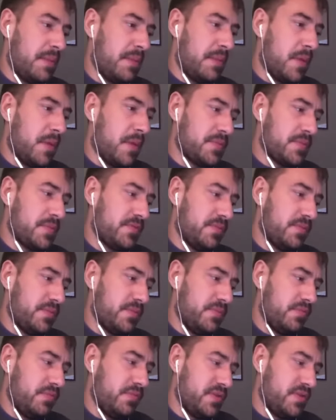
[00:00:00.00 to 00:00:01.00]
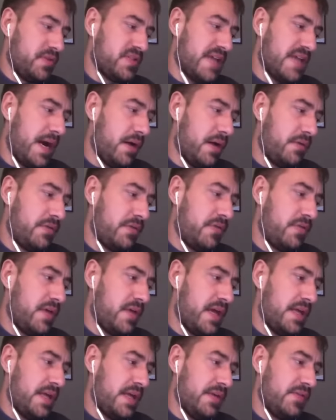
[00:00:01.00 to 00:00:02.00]
My mom's from from the South,
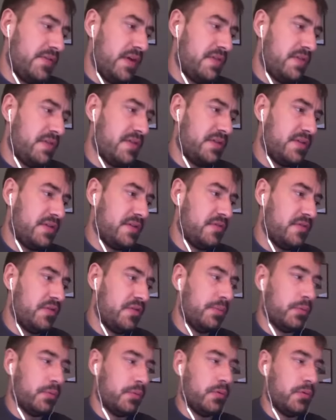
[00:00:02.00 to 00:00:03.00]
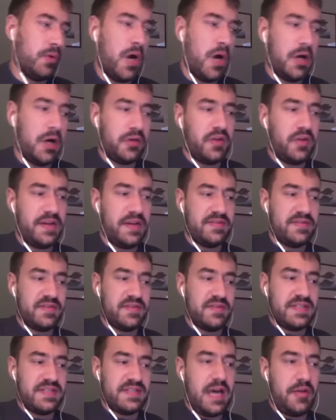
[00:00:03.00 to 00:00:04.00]
and I think the liberal enclaves in
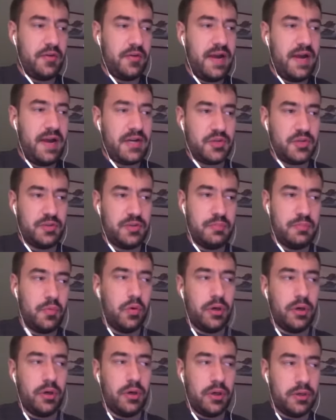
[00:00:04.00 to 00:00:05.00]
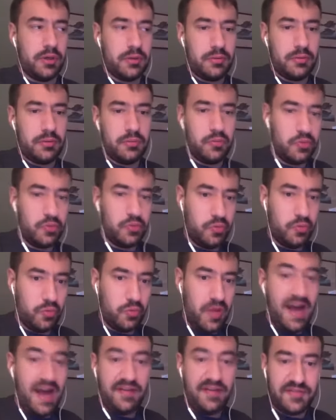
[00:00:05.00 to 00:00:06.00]
the South are actually more
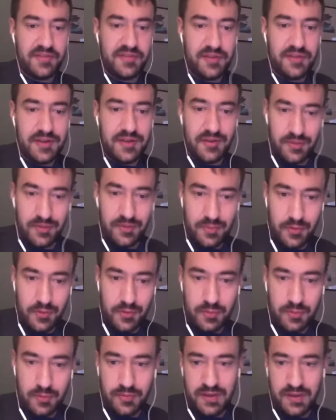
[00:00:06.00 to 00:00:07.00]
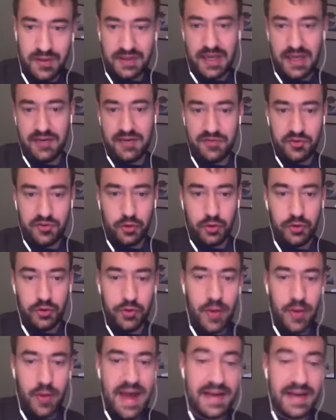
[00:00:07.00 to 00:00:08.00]
left. You know, they're more they're, they kind of circle
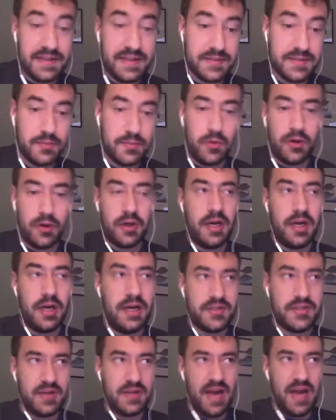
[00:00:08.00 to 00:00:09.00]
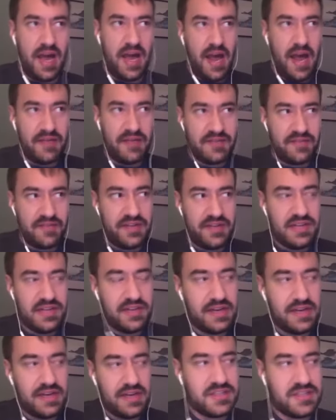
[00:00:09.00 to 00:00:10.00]
the wagons more. Uh, so I, i if
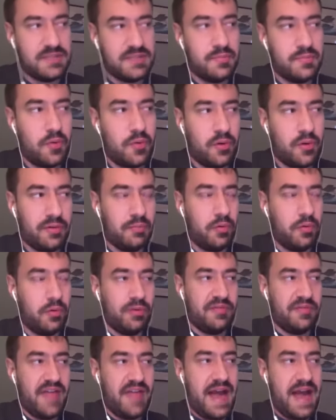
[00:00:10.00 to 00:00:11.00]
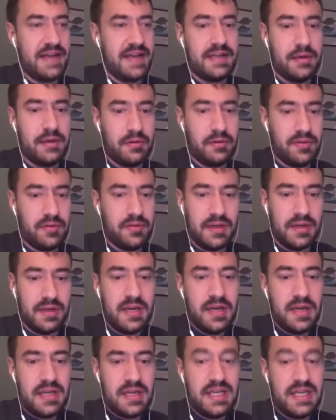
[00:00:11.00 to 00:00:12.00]
anything, I've seen more more of that here than
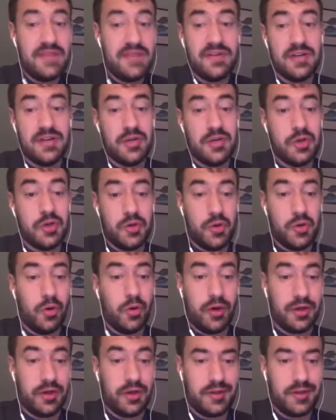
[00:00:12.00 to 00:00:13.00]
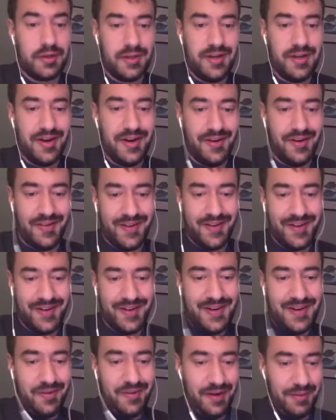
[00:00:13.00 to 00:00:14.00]
even in New York. You know,
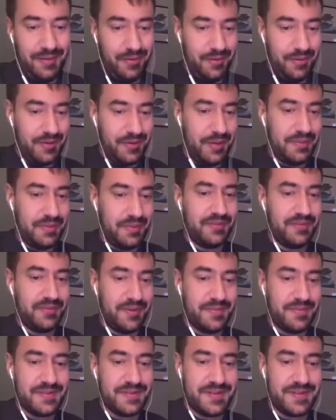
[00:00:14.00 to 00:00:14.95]
where I where I'm coming from.